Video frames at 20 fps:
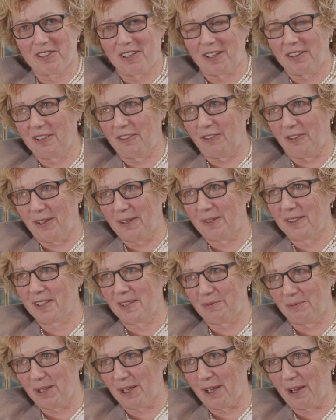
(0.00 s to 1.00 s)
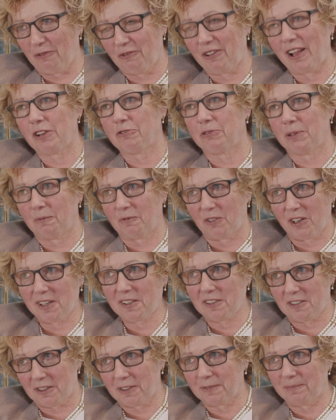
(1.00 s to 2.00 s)
it's nothing like somebody, a fellow
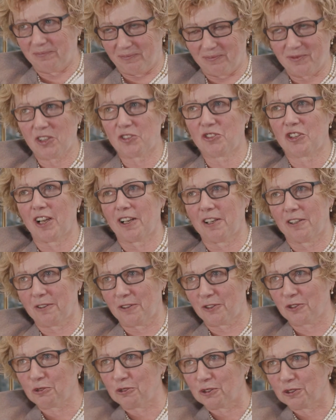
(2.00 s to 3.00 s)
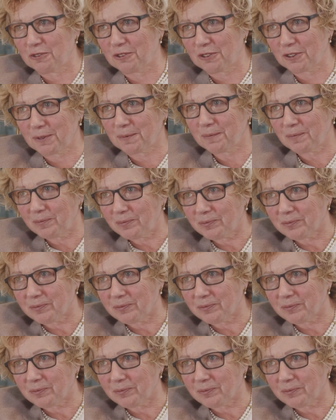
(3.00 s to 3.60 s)
investor, to tell you the truth.